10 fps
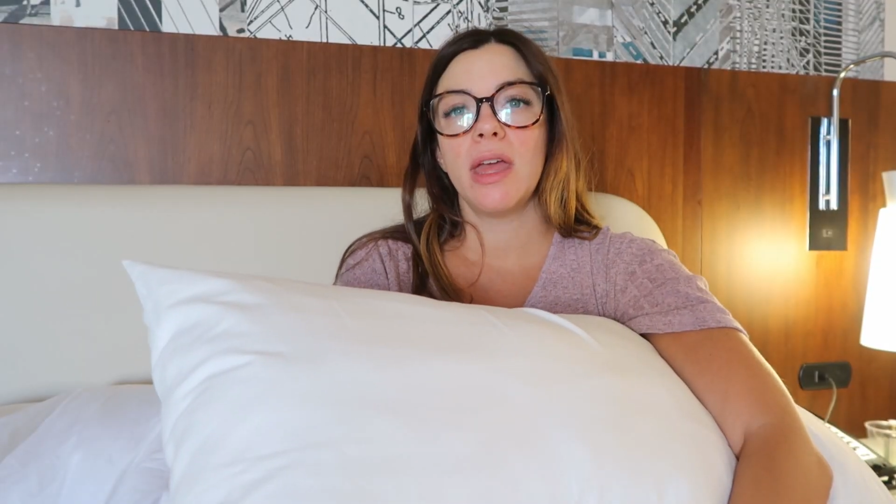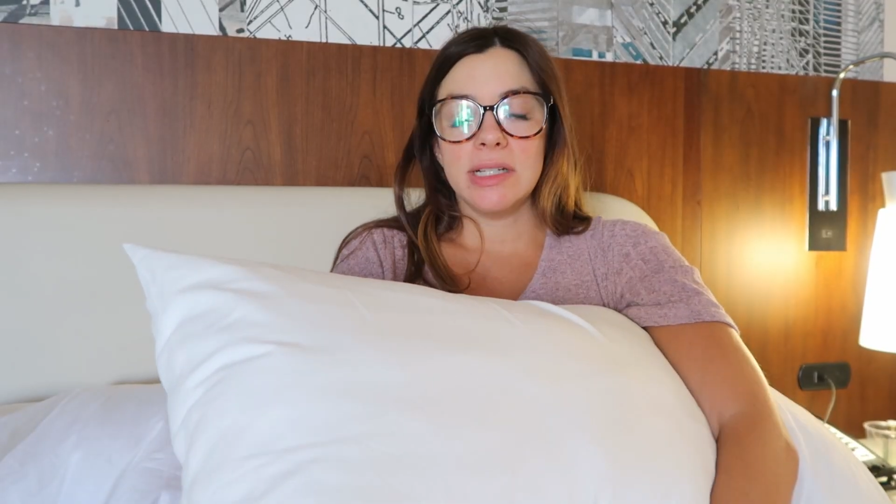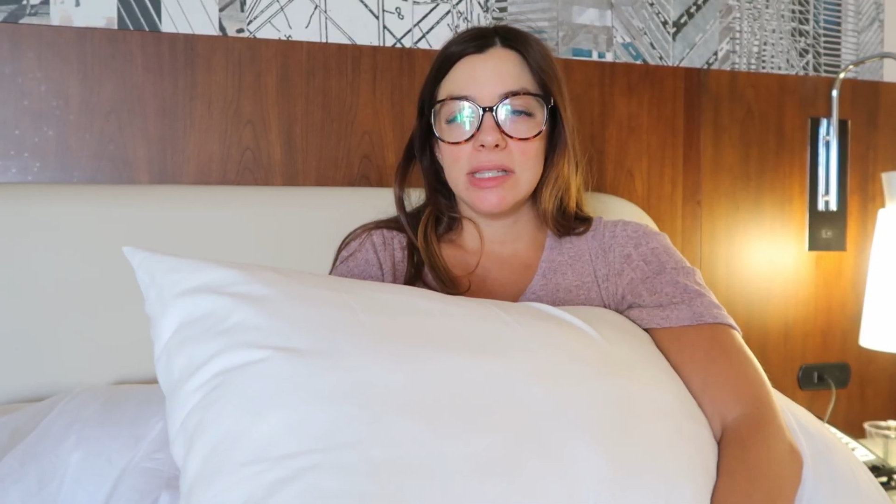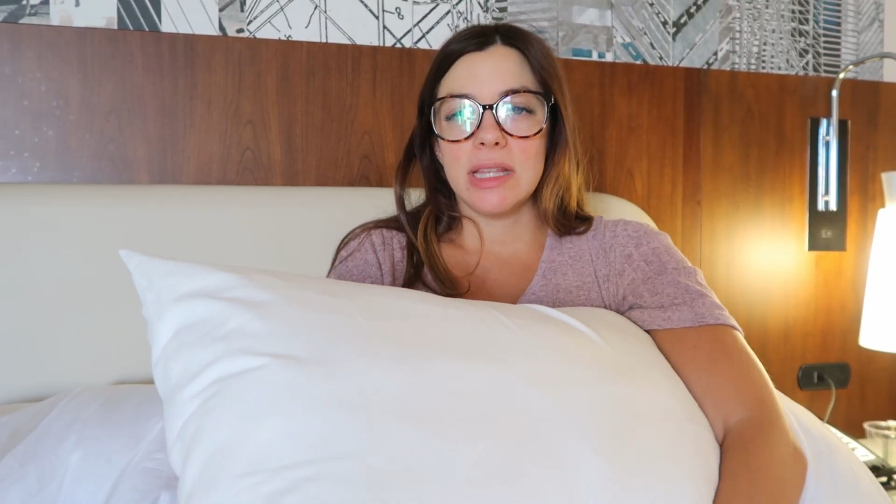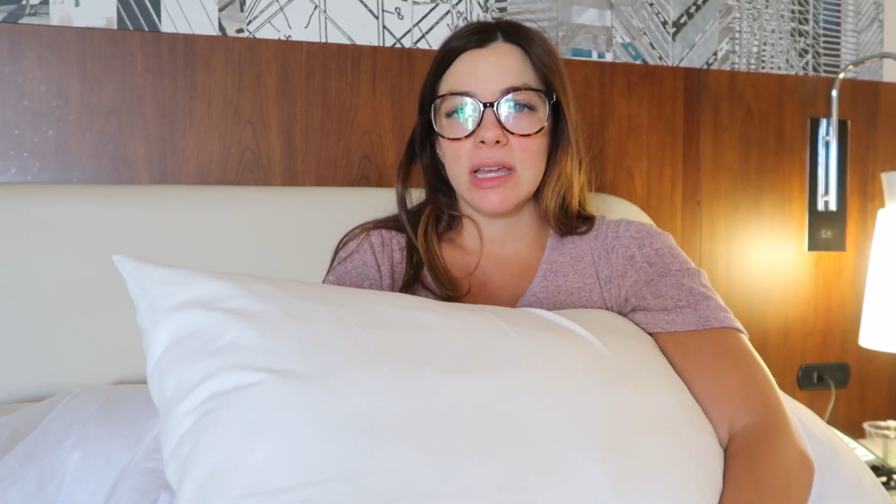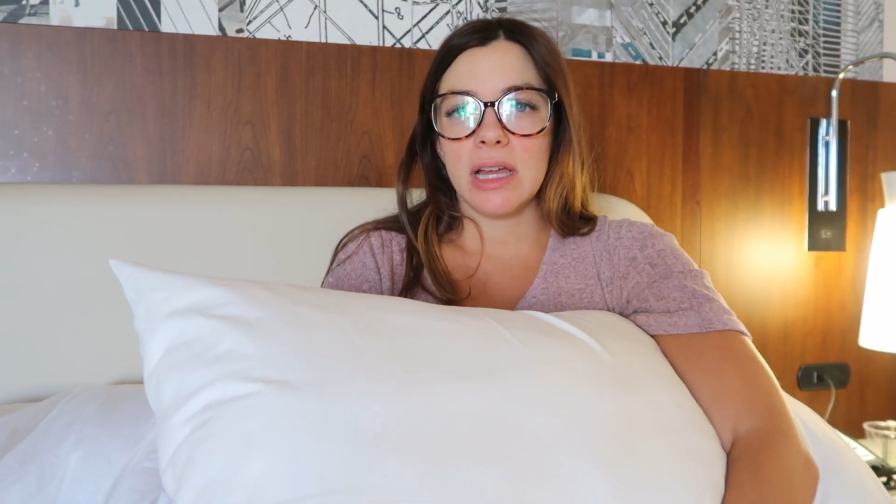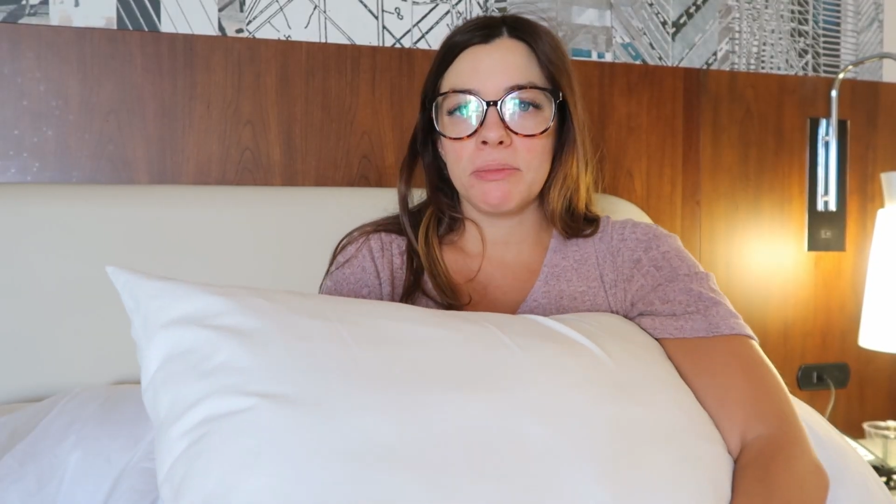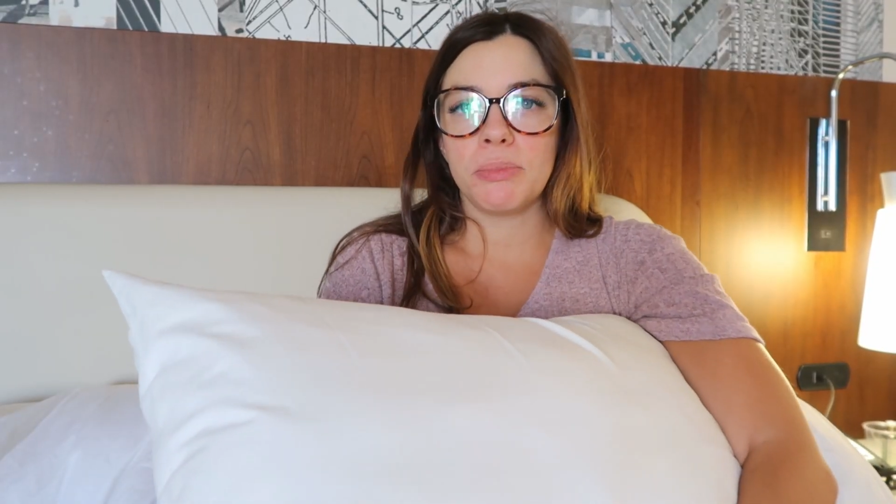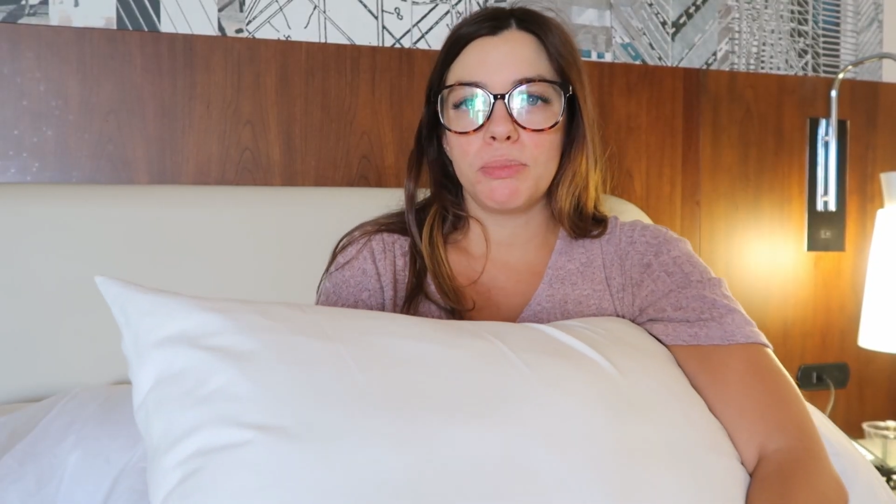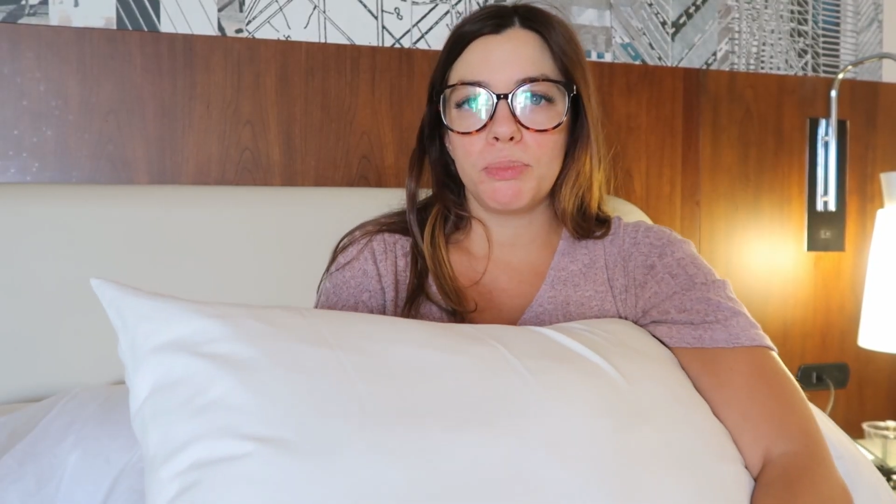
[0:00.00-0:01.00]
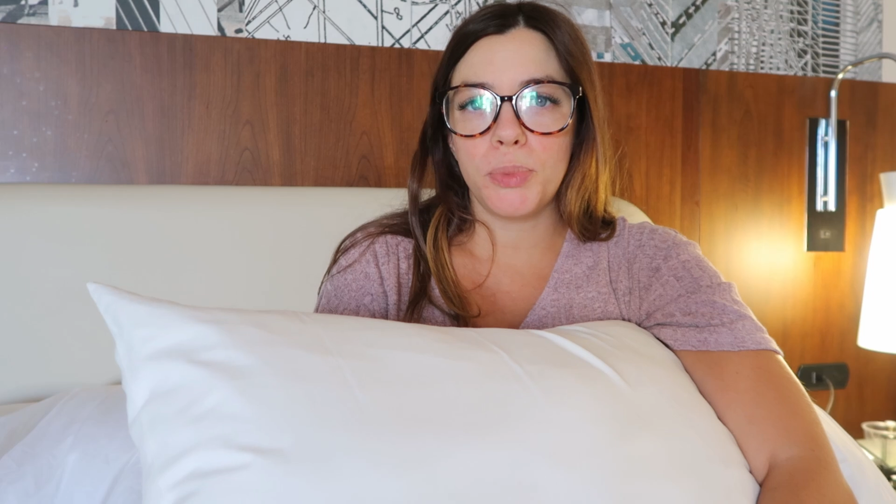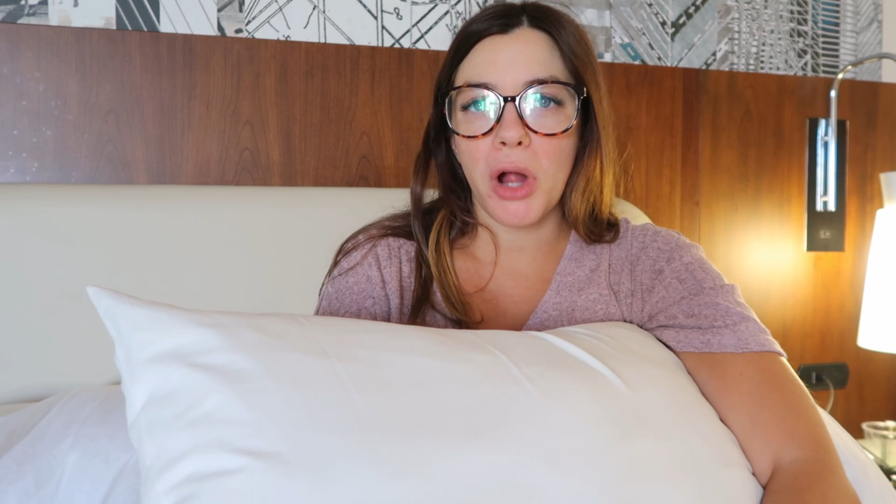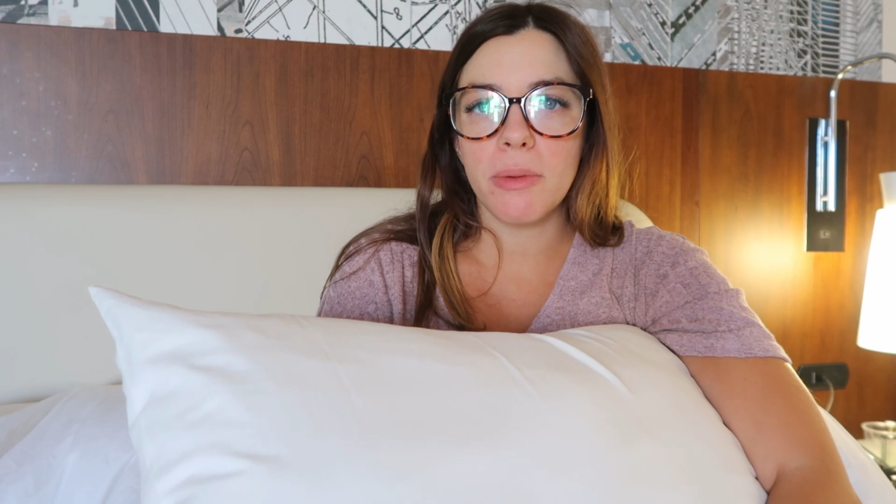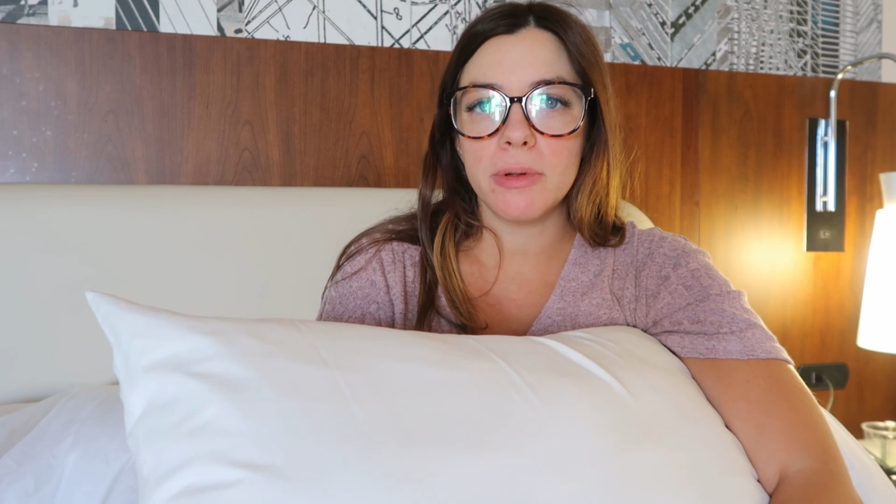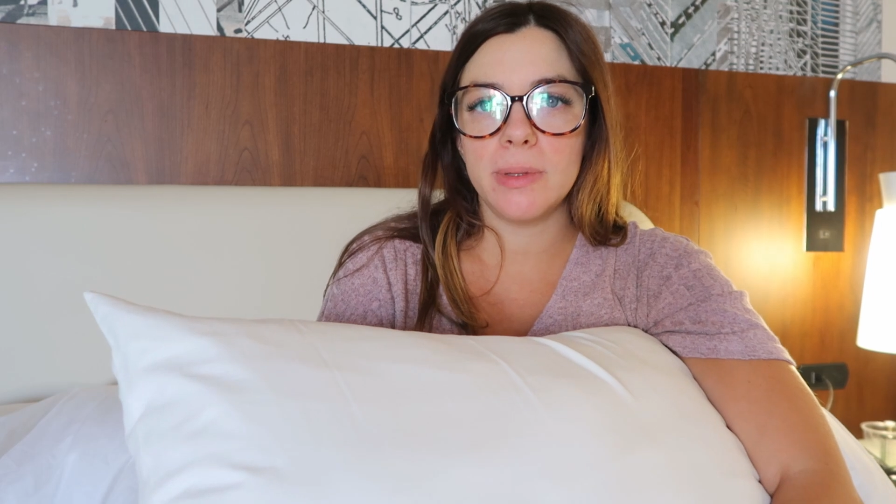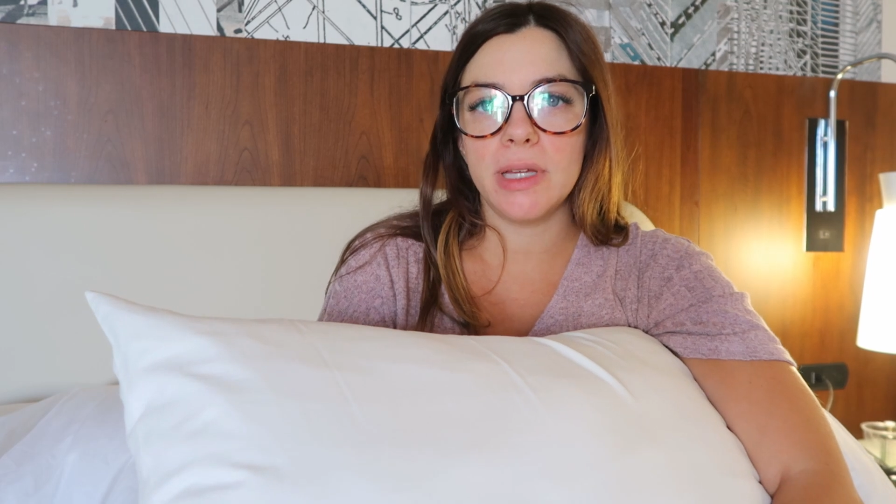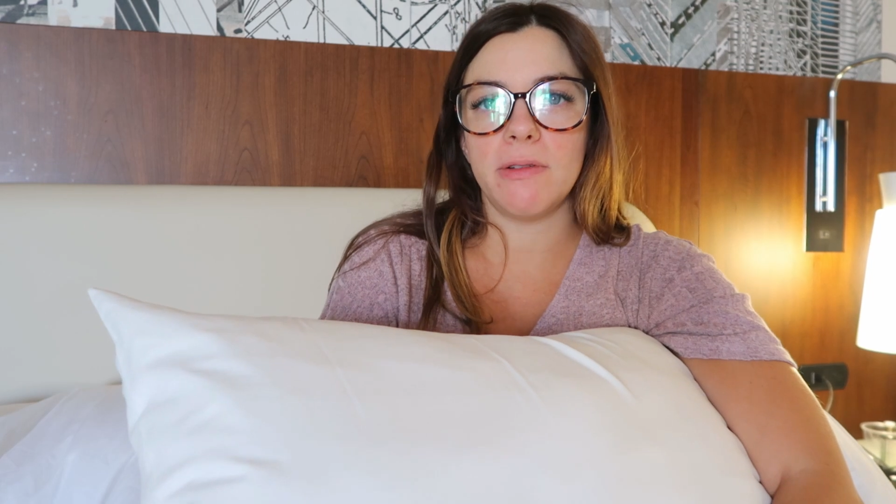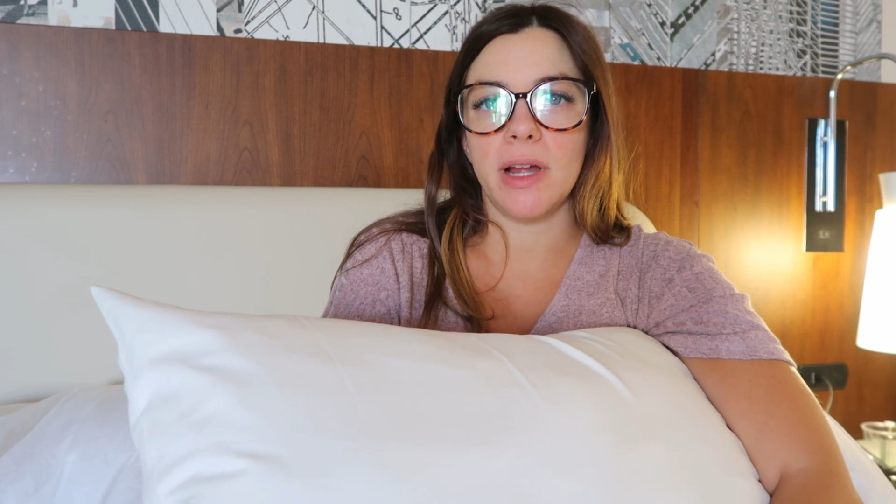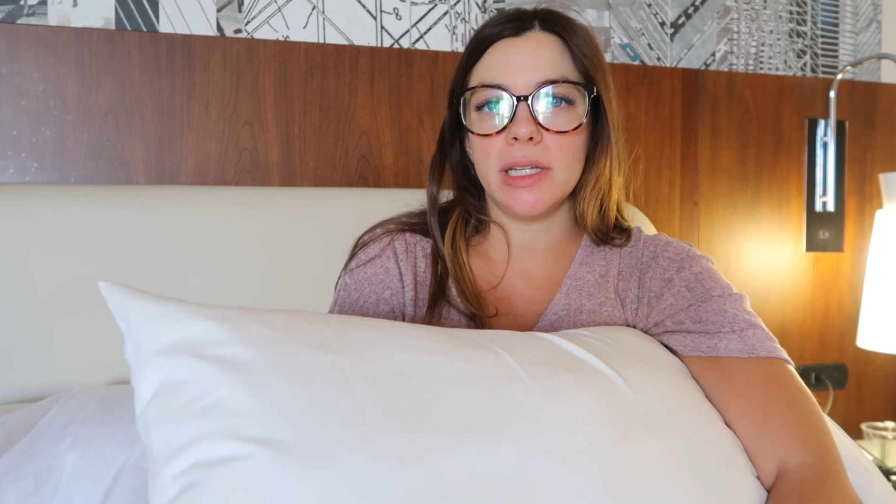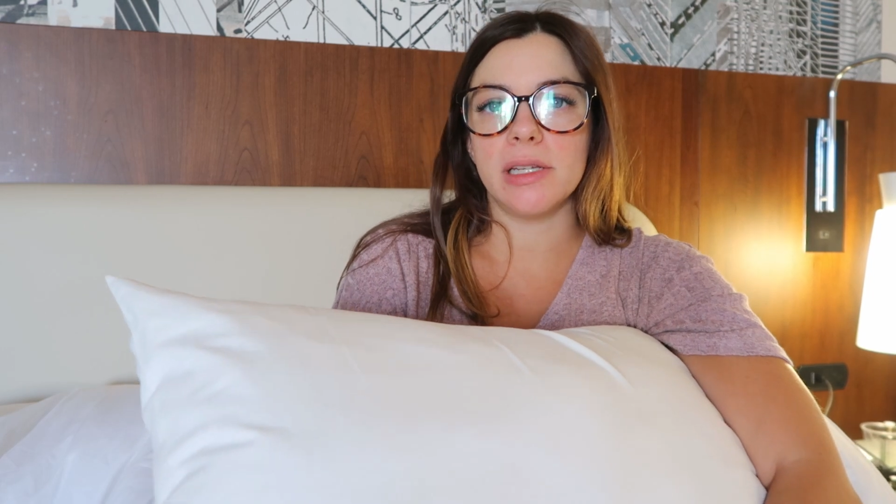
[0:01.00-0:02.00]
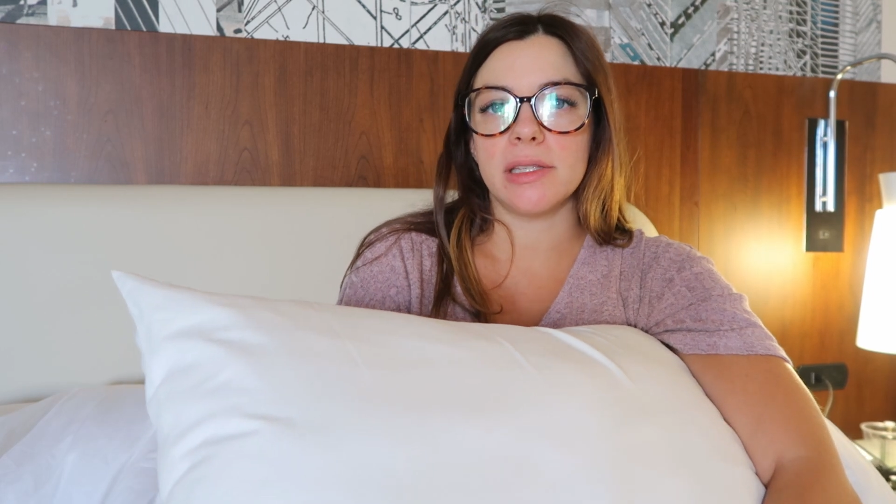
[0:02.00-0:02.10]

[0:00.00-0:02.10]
Honestly think I'm probably ready